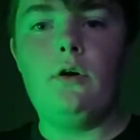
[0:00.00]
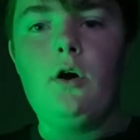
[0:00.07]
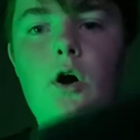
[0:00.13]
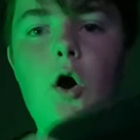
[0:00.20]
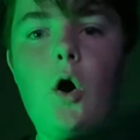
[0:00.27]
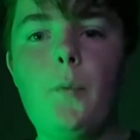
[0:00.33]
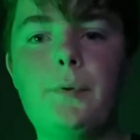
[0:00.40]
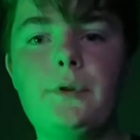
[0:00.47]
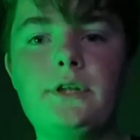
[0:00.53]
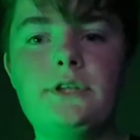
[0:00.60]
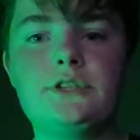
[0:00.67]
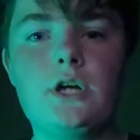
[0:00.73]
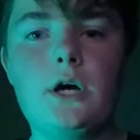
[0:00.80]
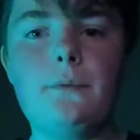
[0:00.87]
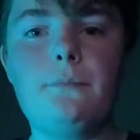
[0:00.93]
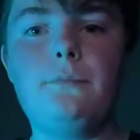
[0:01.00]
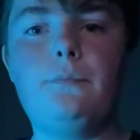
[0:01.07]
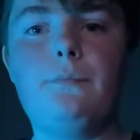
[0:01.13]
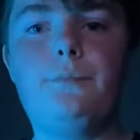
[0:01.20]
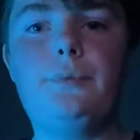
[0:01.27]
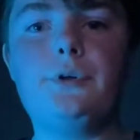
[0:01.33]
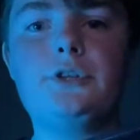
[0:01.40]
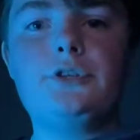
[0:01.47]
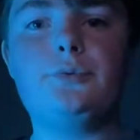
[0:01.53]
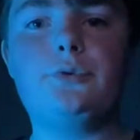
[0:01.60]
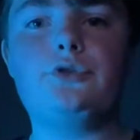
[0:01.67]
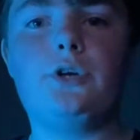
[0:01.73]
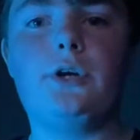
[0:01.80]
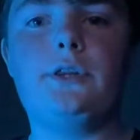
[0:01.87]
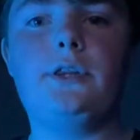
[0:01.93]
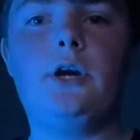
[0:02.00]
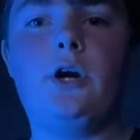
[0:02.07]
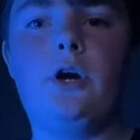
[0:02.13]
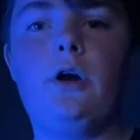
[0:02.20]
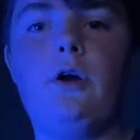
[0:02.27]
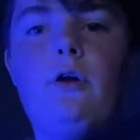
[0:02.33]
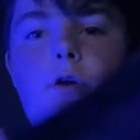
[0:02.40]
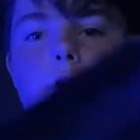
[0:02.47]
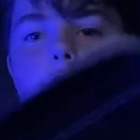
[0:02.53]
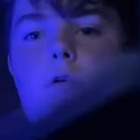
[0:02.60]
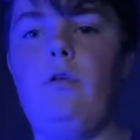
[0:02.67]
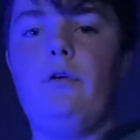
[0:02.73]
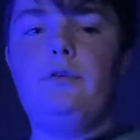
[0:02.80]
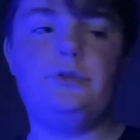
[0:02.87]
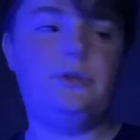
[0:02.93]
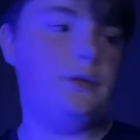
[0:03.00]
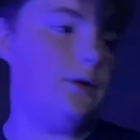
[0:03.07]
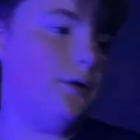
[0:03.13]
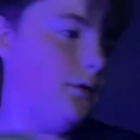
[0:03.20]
Open this up, put the Switch right there, close it.